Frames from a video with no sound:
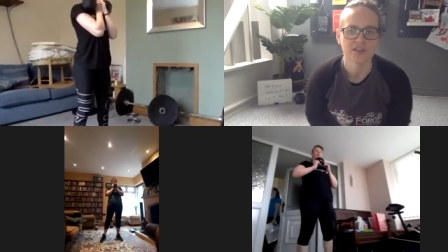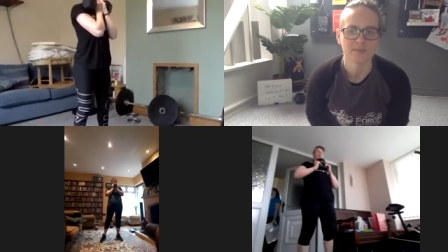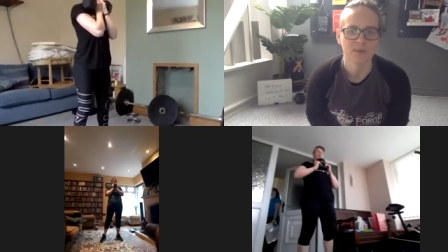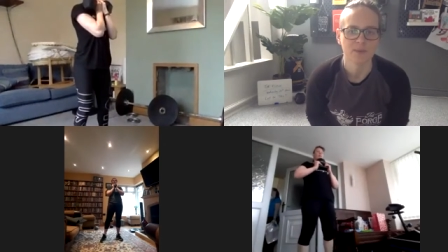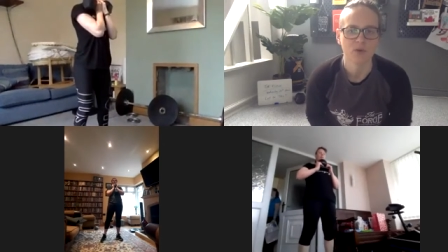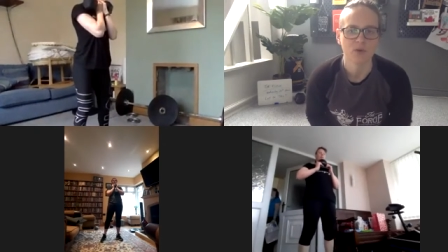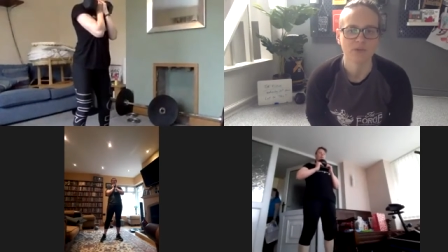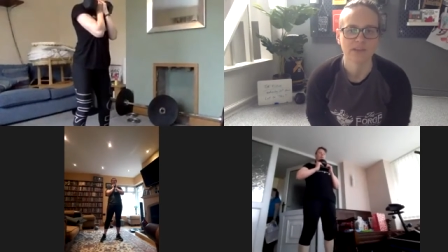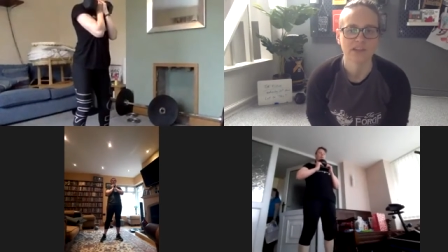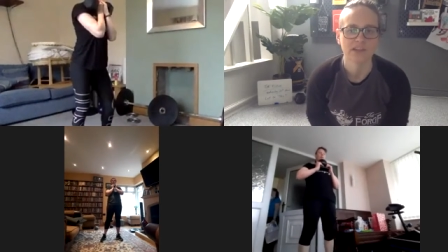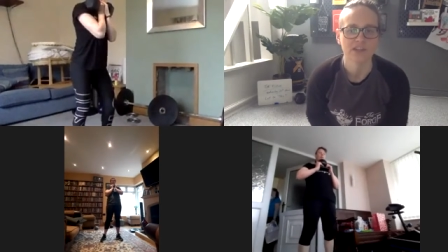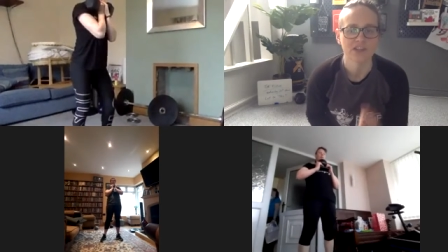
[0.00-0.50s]
but
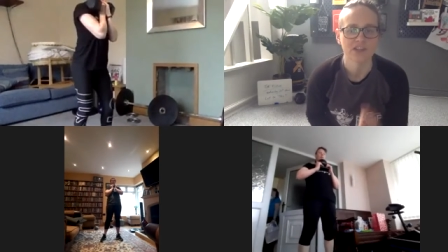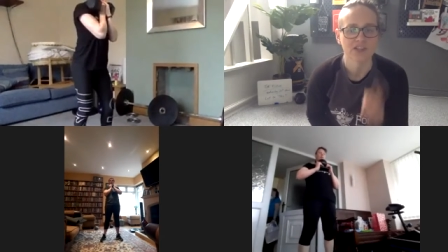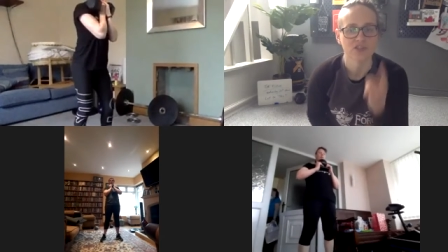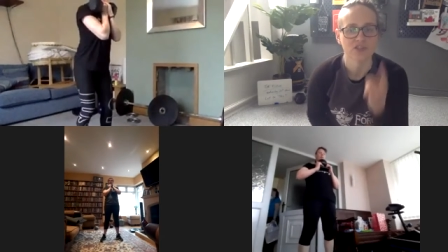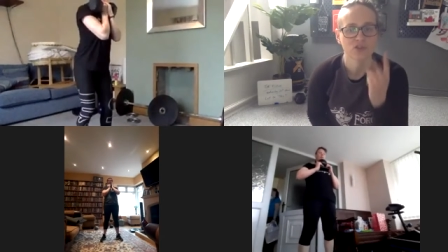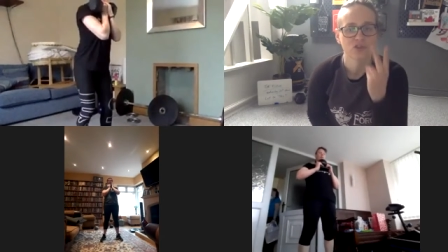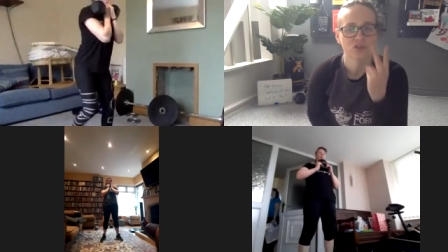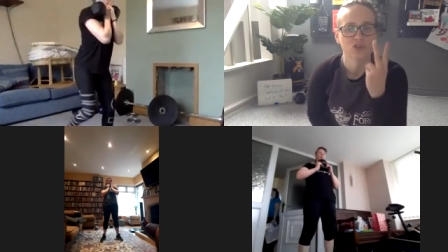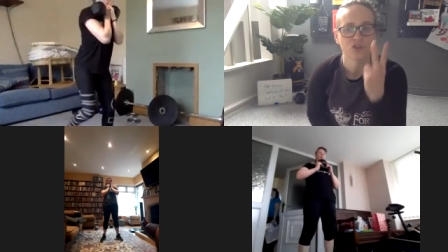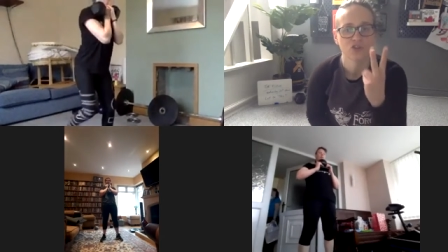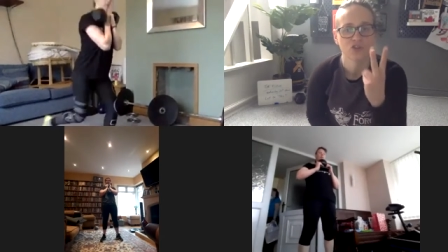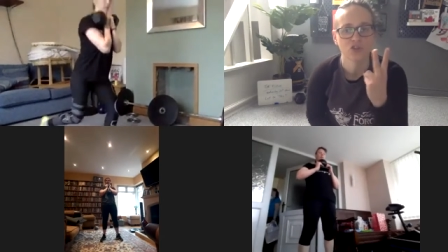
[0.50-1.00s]
only just
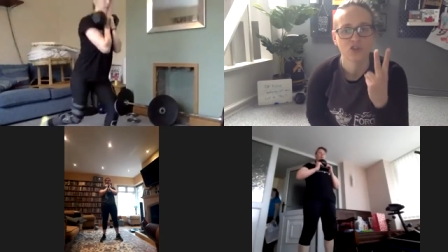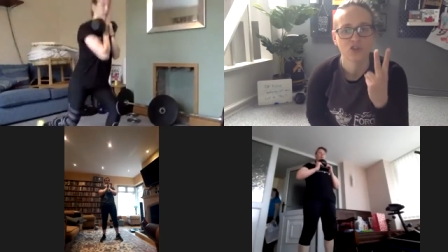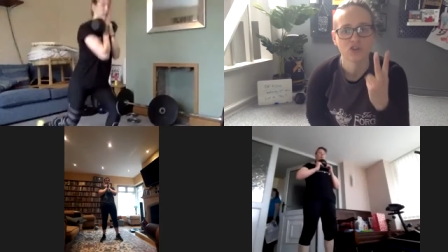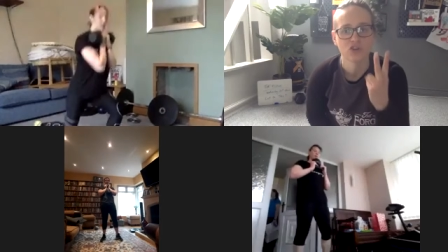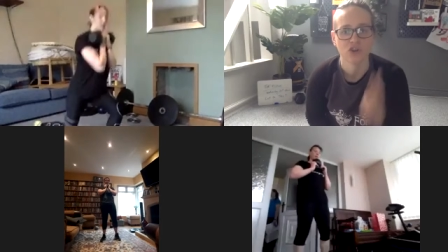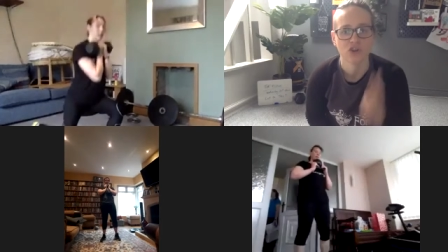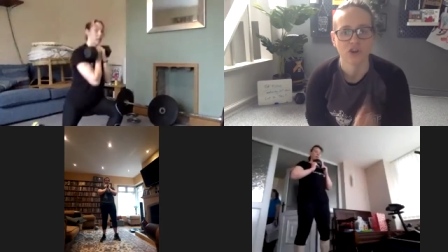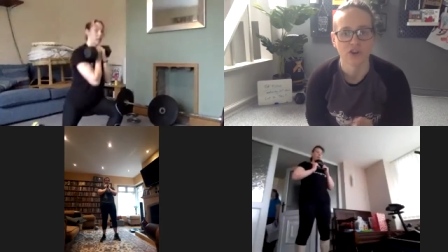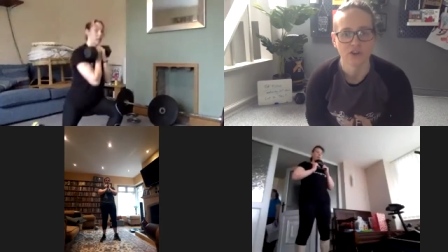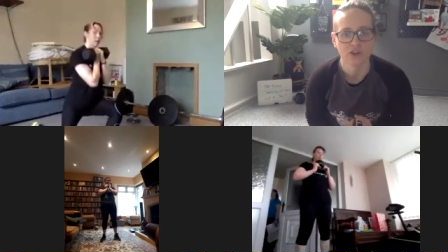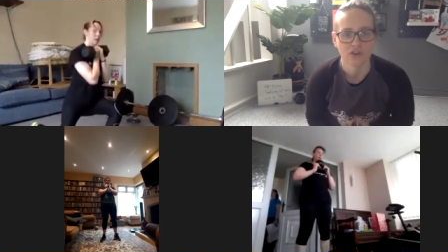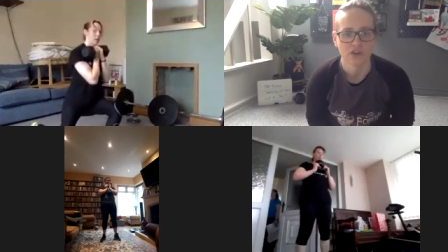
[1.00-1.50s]
do 2
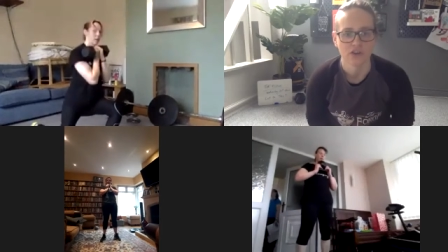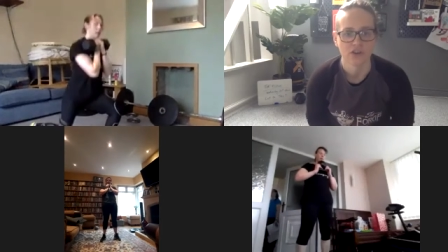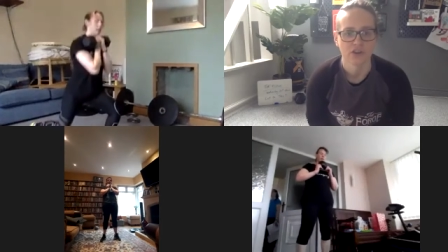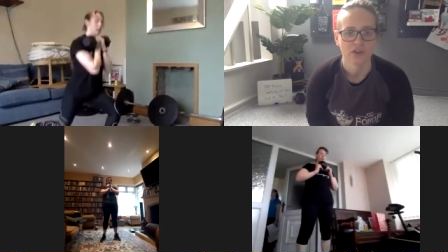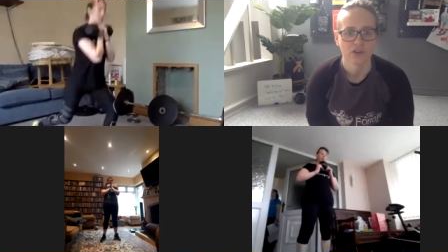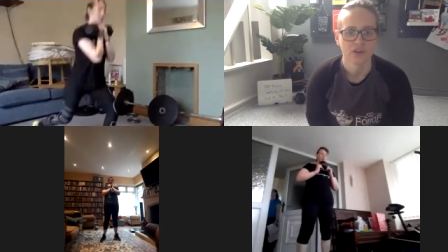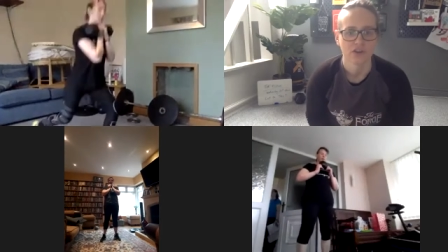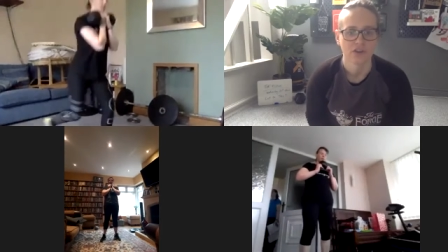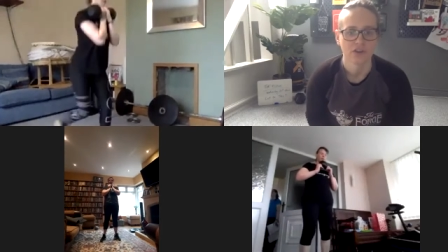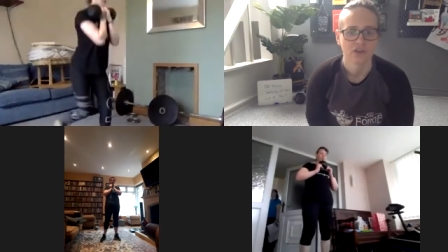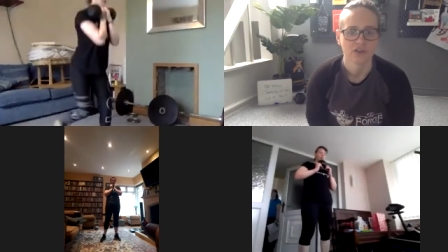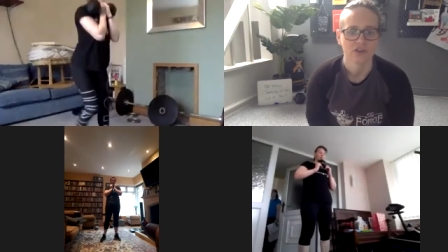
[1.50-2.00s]
now.
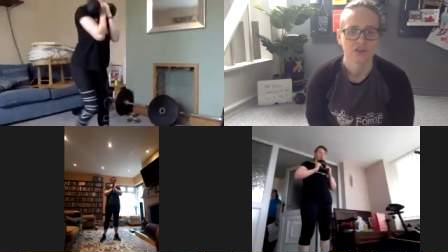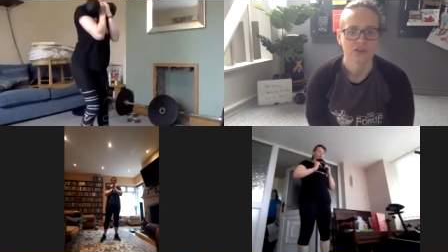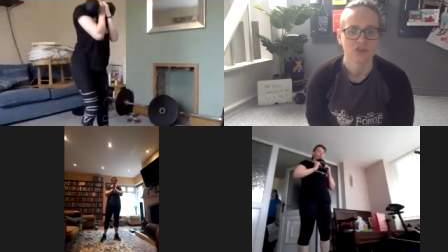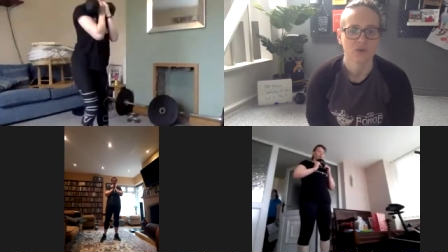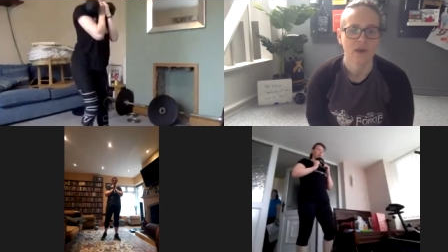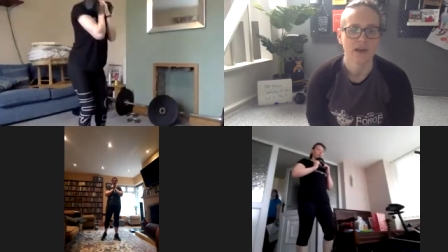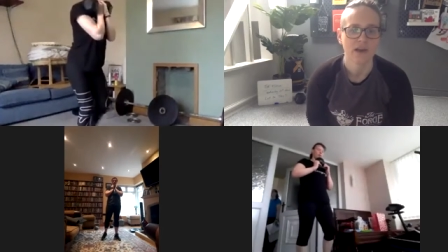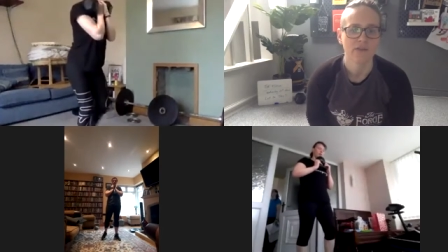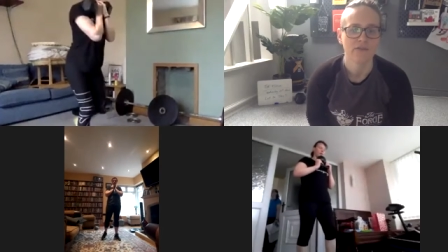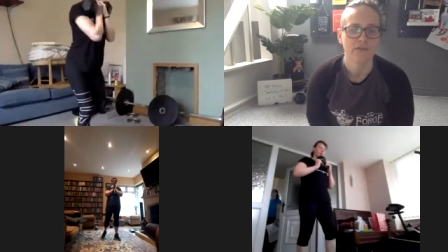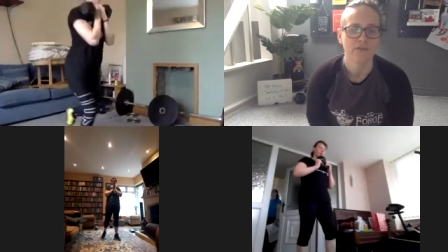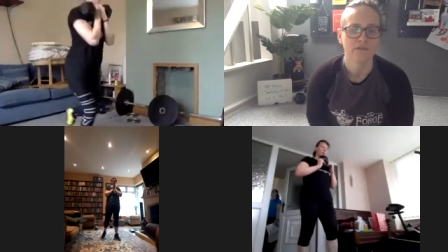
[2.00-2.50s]

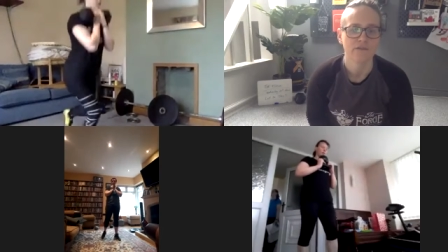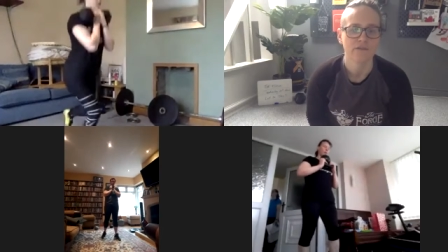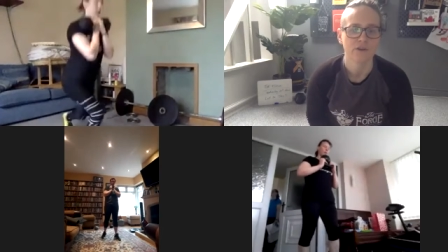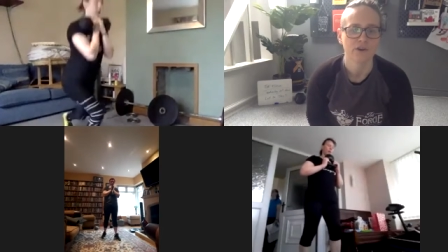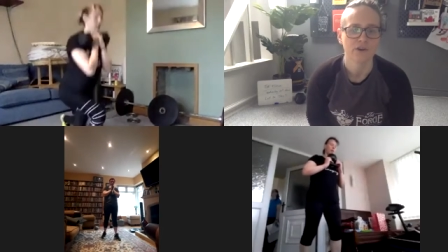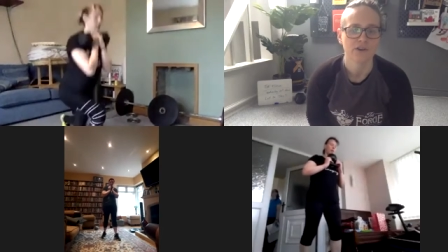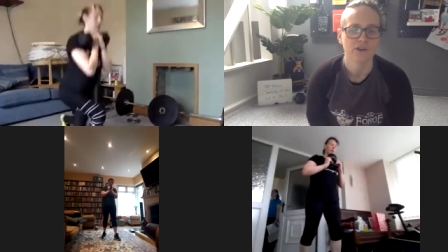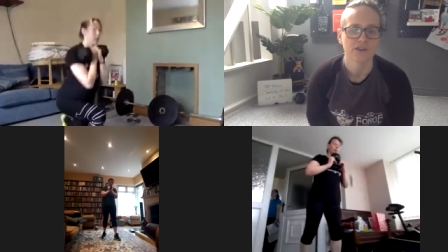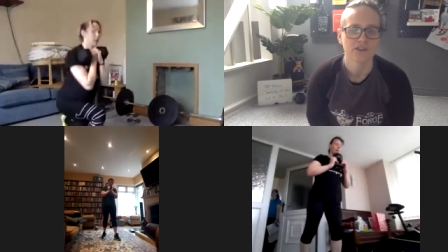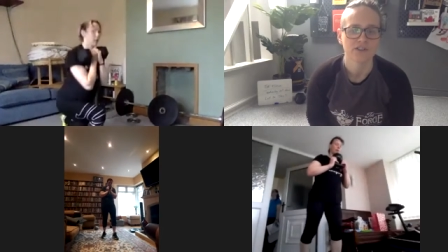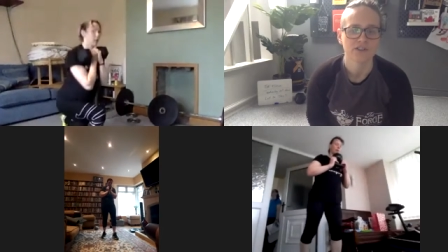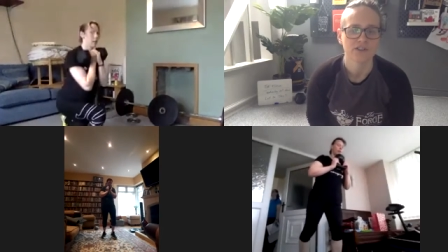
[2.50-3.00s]
12
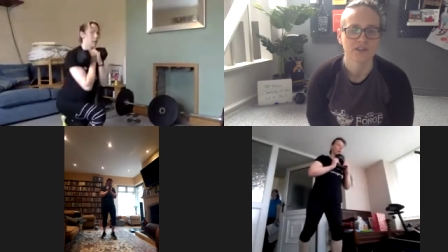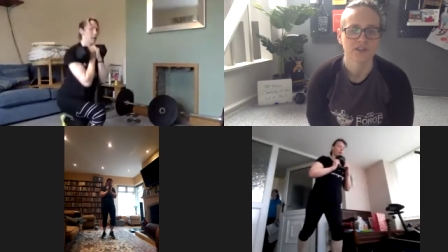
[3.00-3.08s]
reverse.